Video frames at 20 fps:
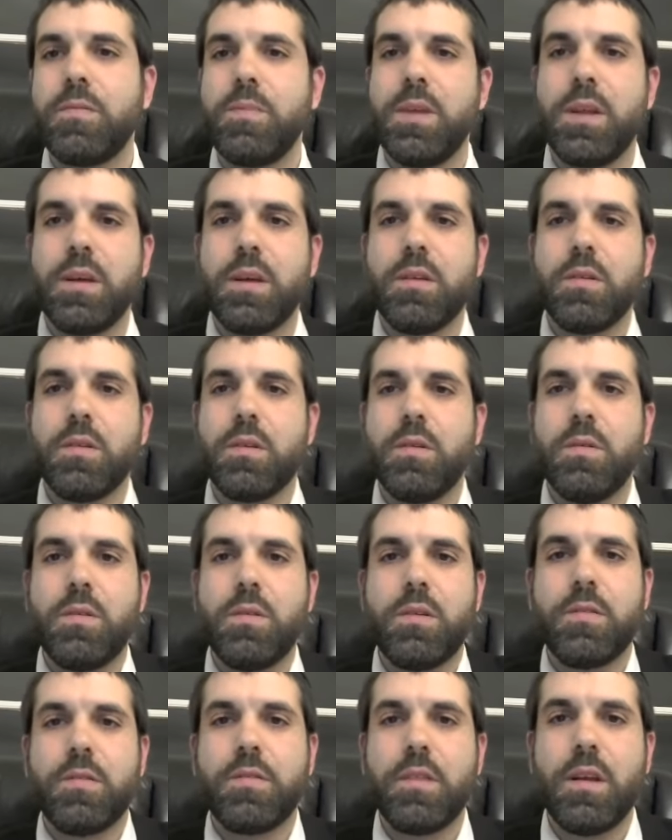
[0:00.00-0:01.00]
meaning you're going
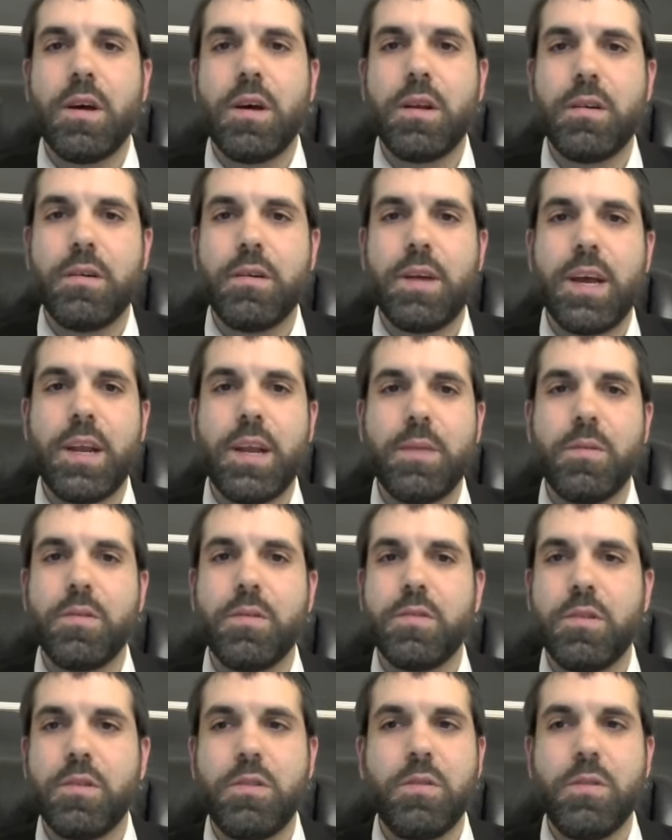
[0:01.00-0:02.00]
to slaughter
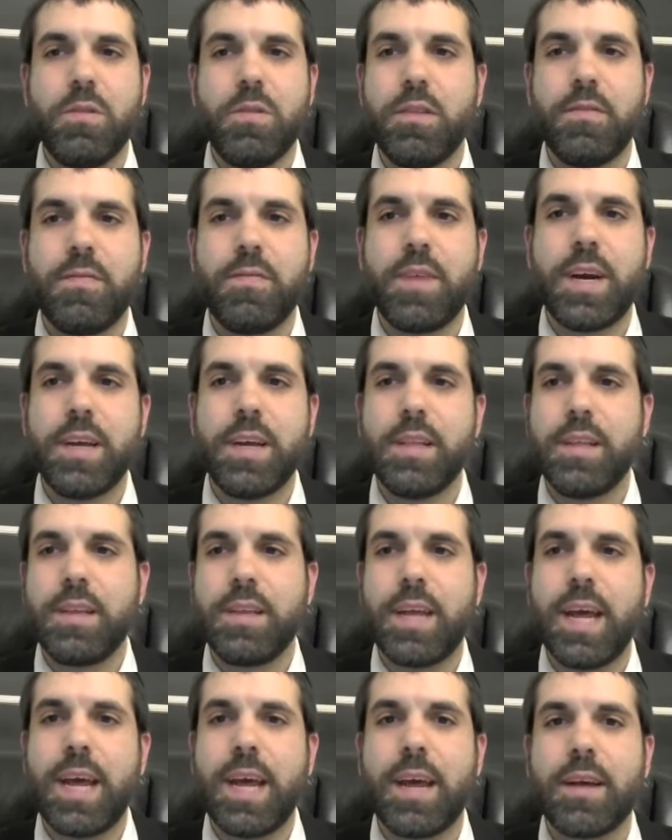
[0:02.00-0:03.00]
animals, you're doing these violent
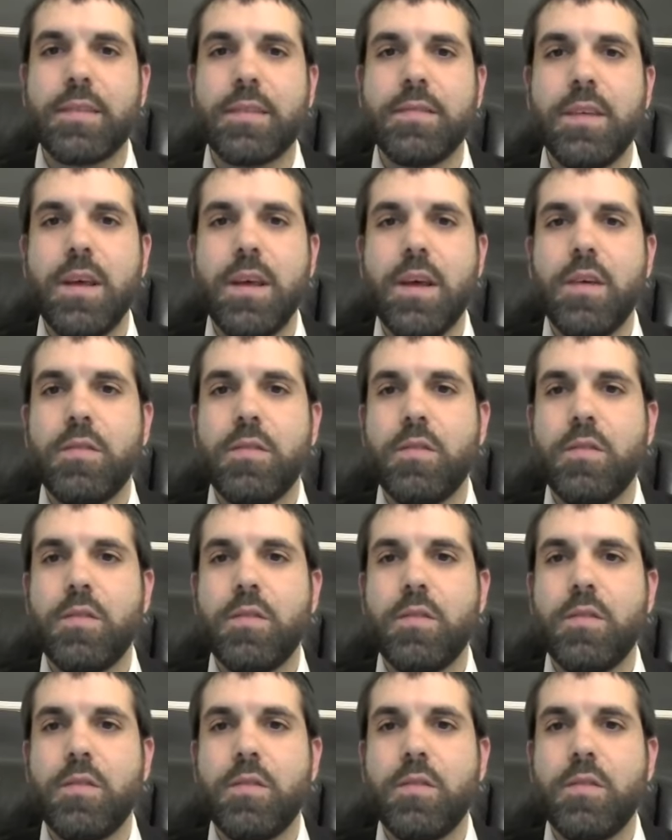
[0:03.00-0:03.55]
acts,